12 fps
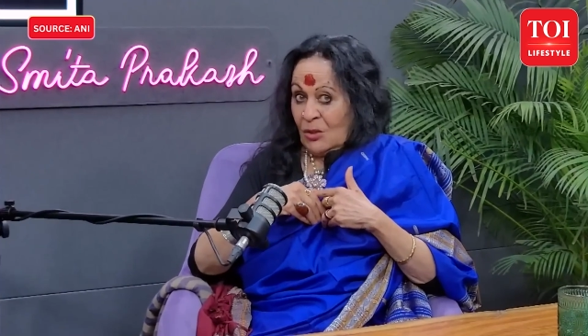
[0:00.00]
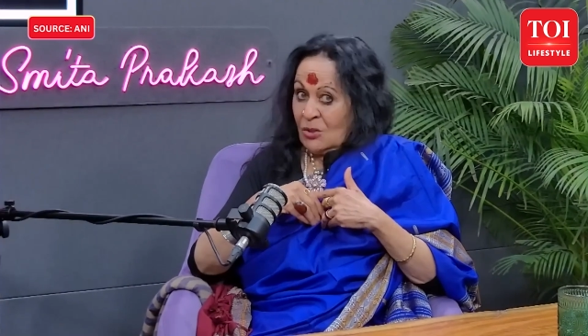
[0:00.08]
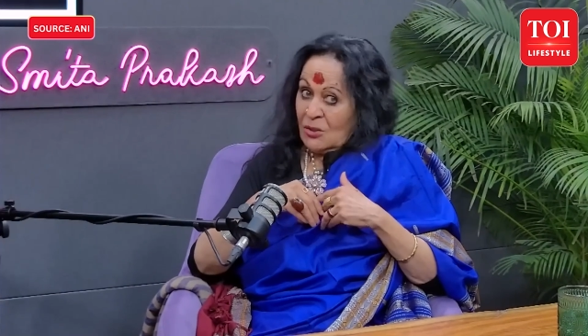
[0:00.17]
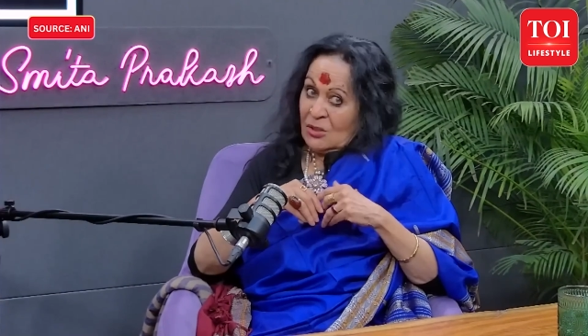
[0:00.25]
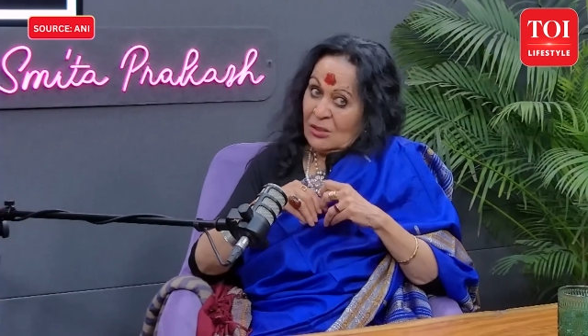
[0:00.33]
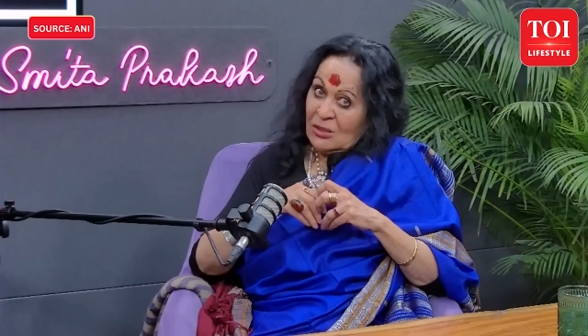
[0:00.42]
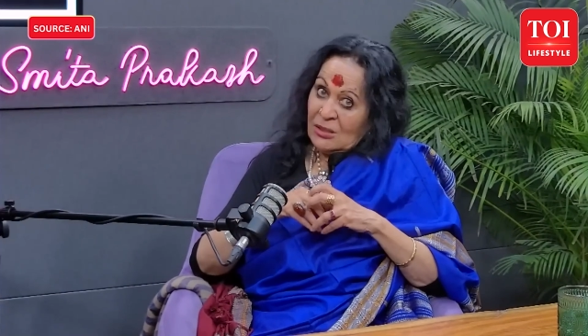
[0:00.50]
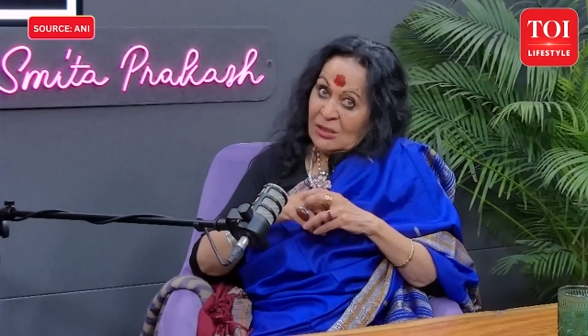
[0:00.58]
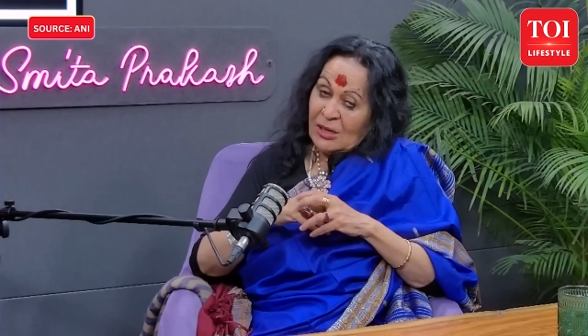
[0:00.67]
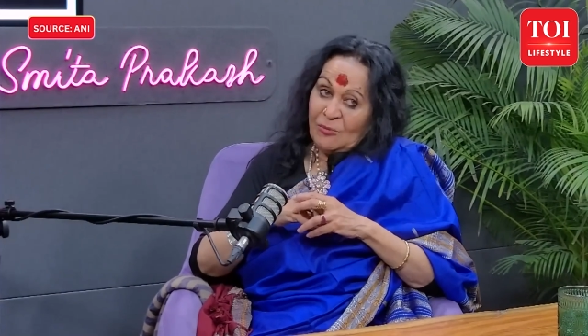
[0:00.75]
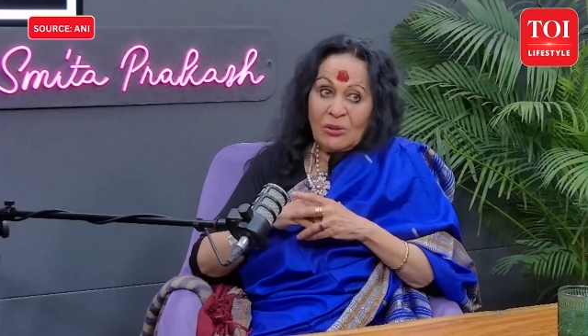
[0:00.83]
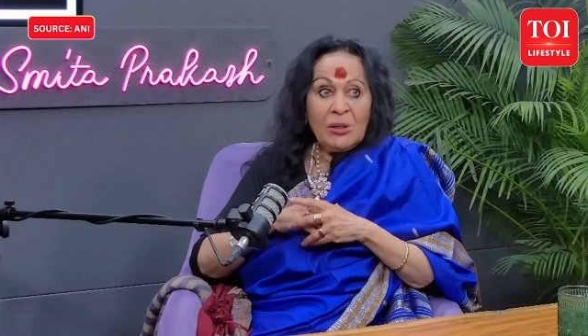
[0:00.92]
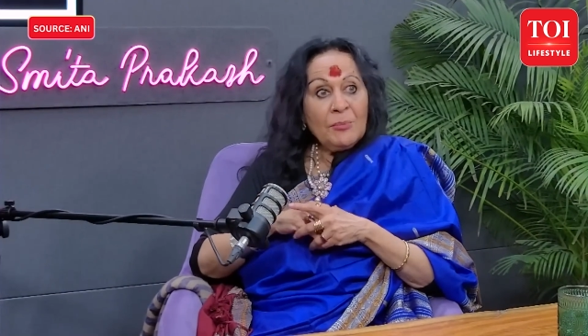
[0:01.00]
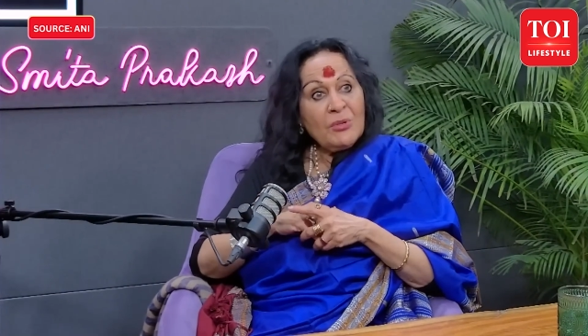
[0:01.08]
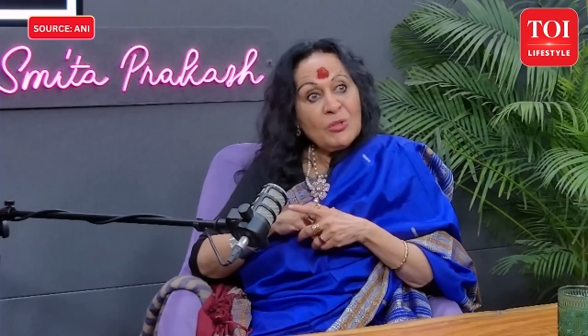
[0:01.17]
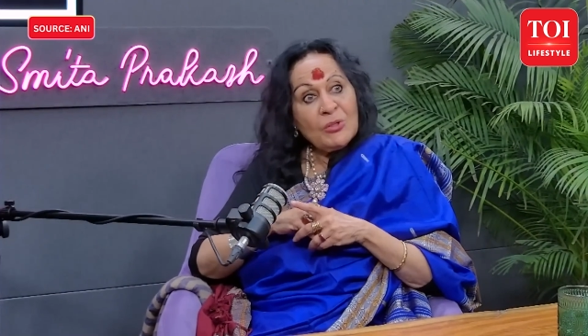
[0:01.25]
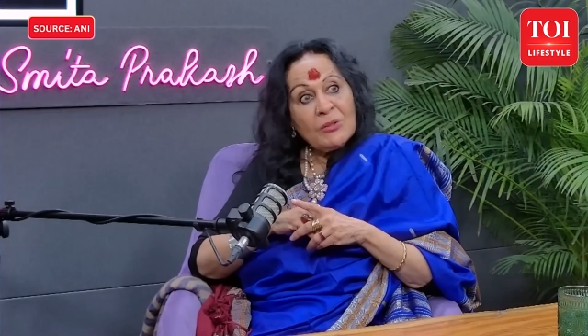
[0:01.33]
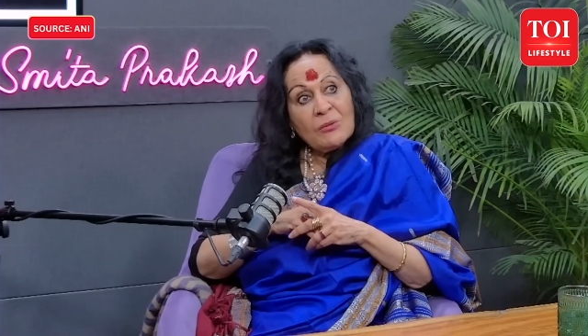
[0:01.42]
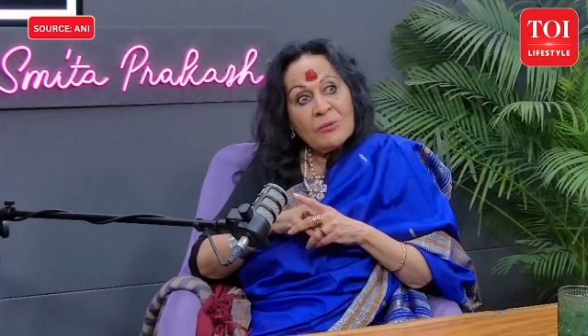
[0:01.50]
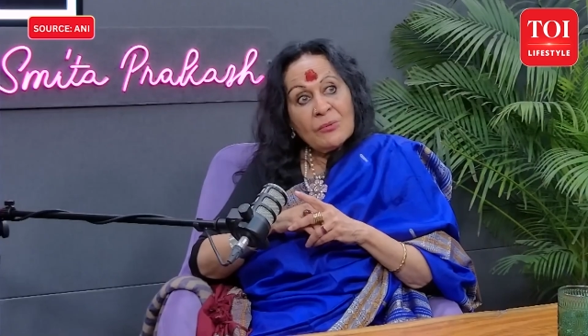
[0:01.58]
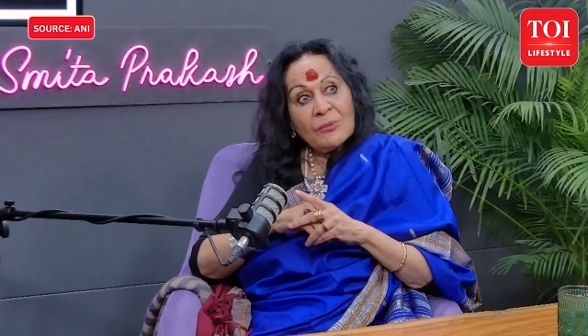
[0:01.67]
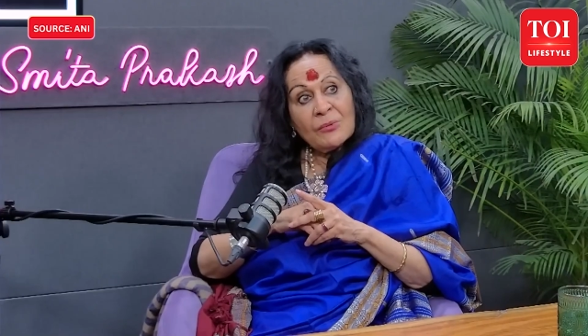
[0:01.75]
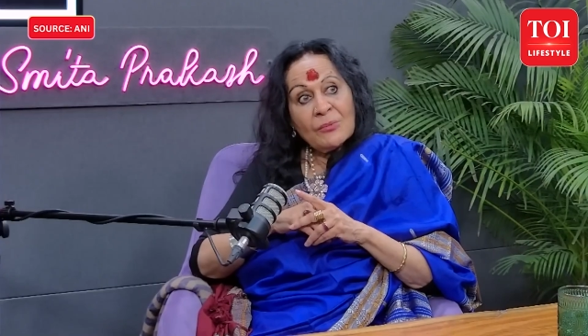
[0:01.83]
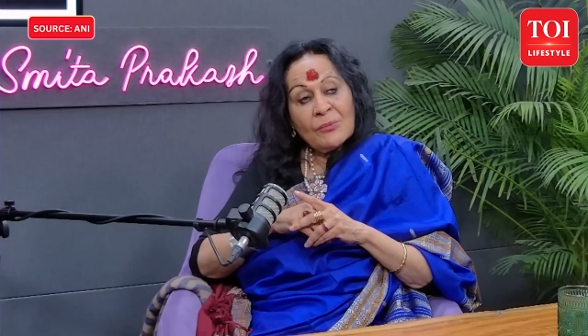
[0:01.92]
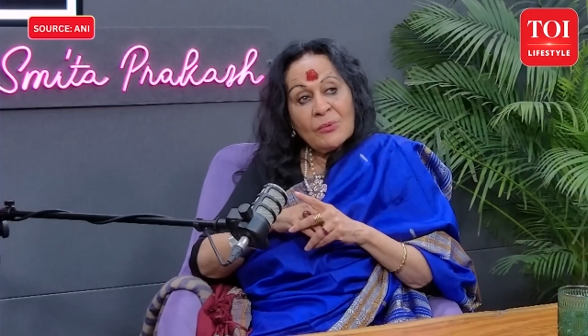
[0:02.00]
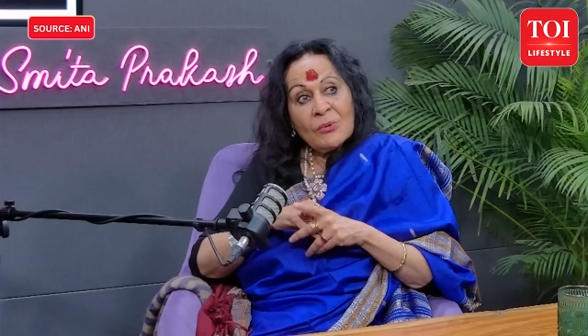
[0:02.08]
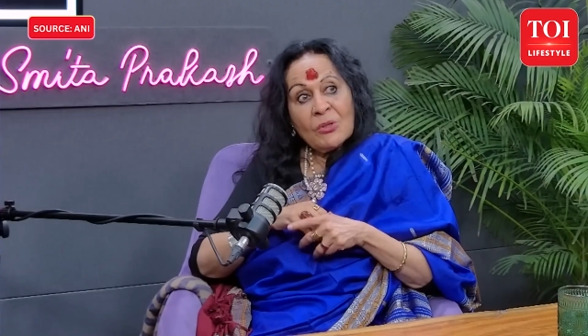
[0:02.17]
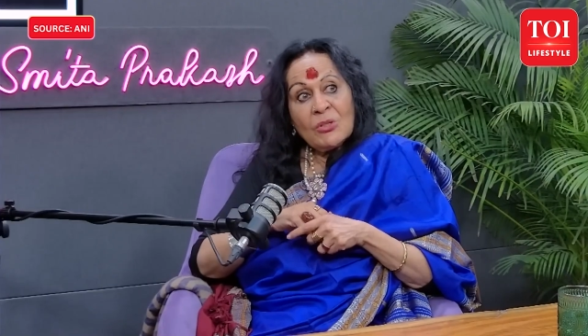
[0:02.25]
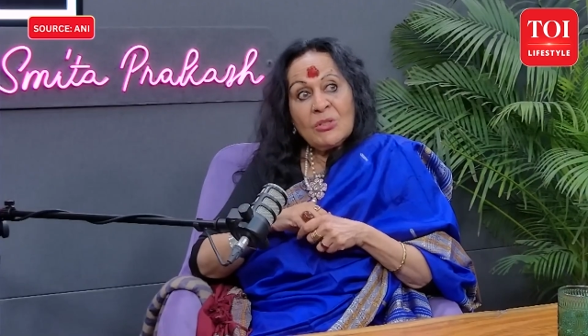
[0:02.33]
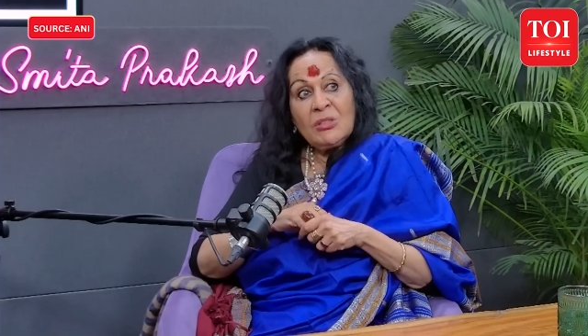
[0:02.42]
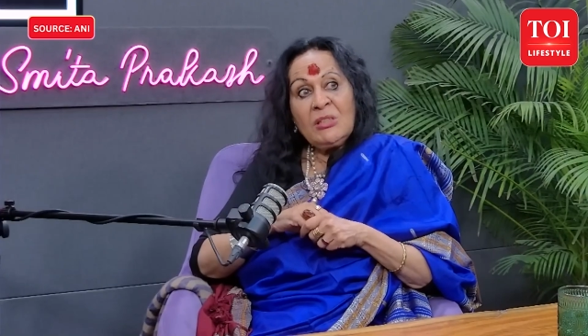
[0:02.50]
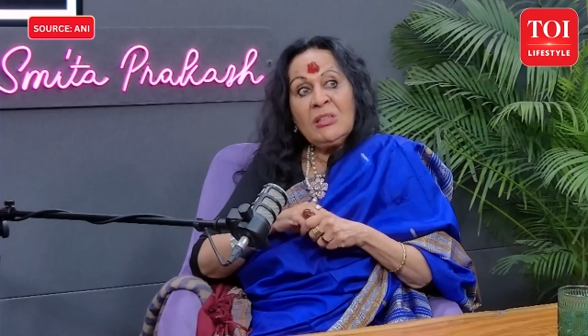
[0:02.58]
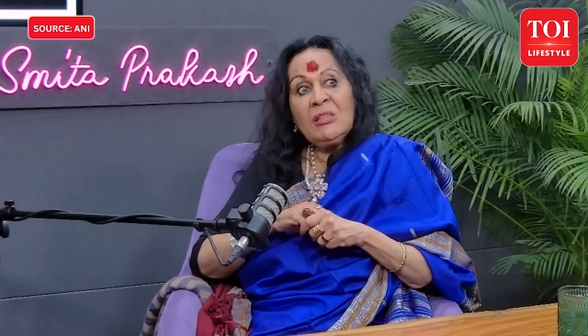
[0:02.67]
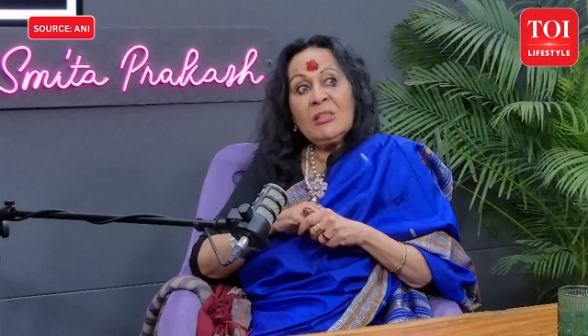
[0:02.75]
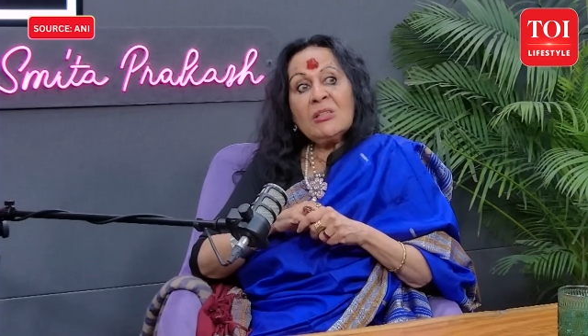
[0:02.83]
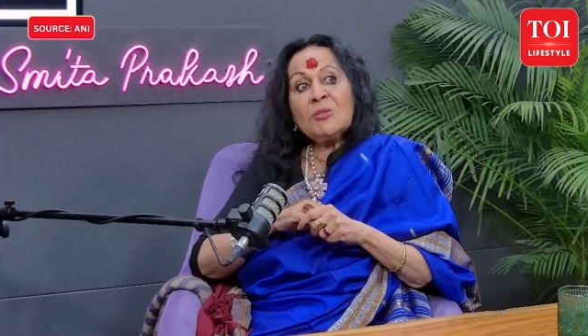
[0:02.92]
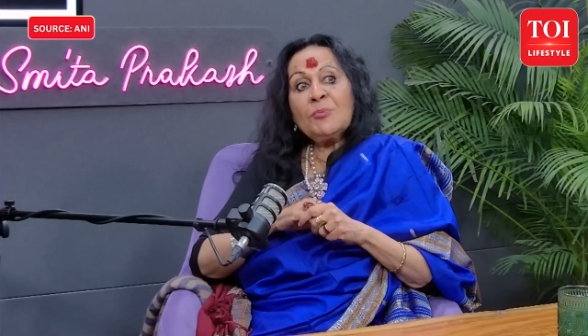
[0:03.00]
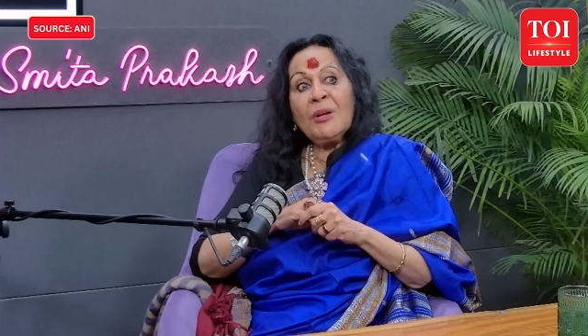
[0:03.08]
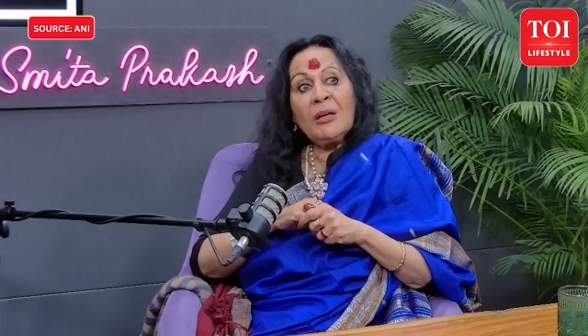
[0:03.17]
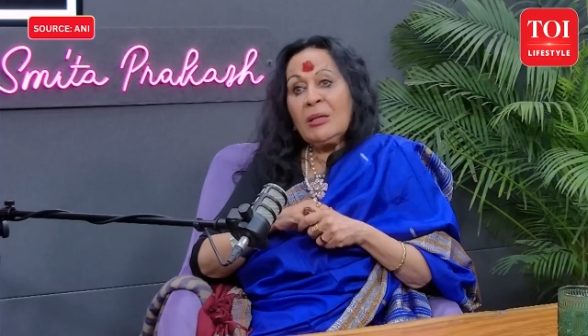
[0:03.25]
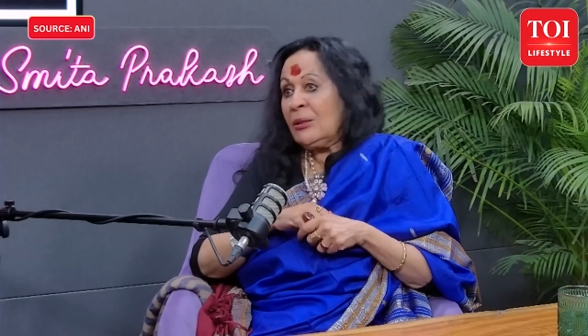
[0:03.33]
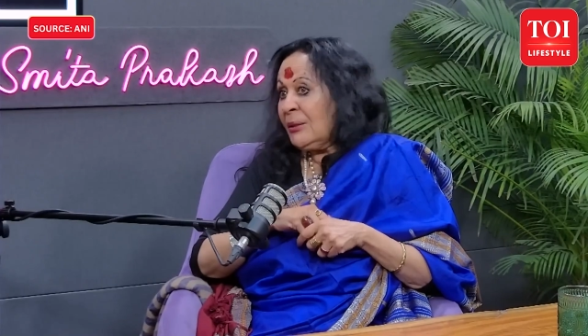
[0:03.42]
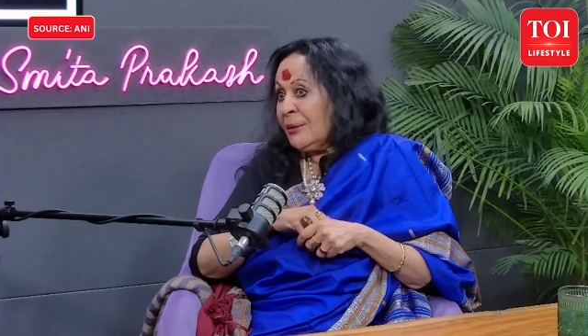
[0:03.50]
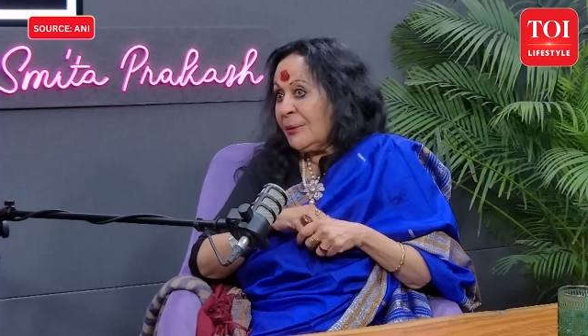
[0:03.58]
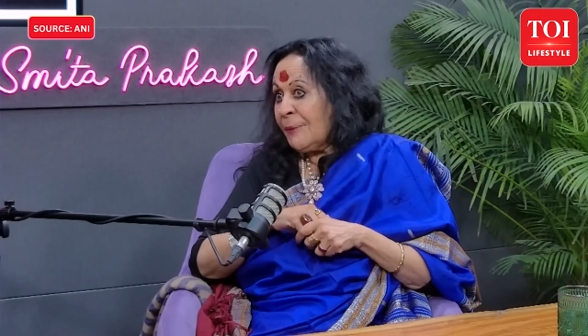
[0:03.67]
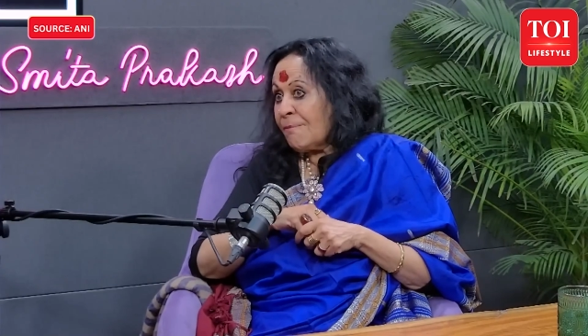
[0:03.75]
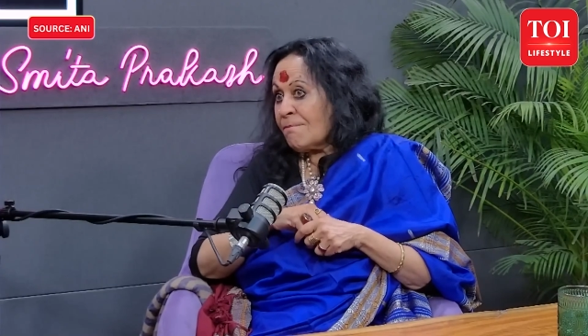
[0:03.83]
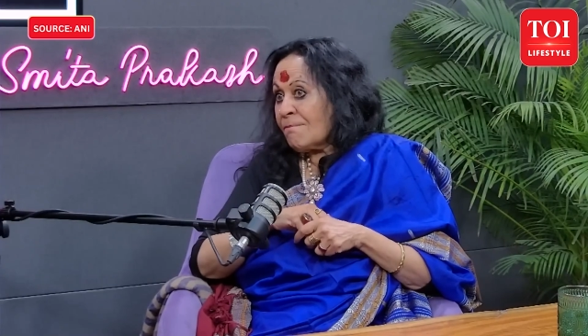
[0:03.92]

She came with a mission. She is Prakriti.